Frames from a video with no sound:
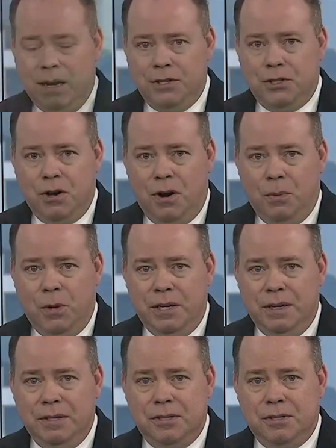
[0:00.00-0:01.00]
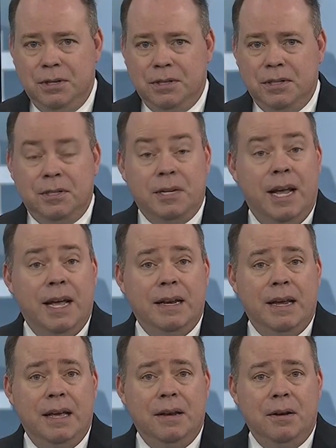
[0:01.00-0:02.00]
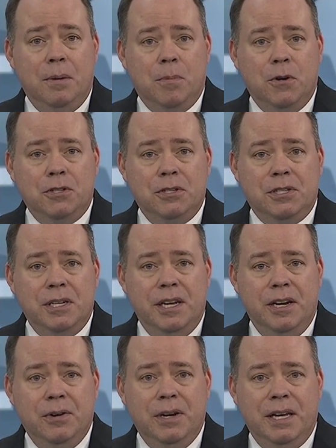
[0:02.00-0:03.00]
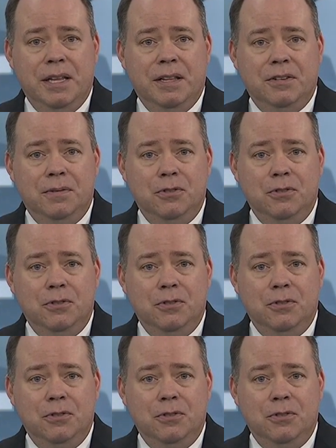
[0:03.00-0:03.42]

star witness took the stand in an emergency hearing in the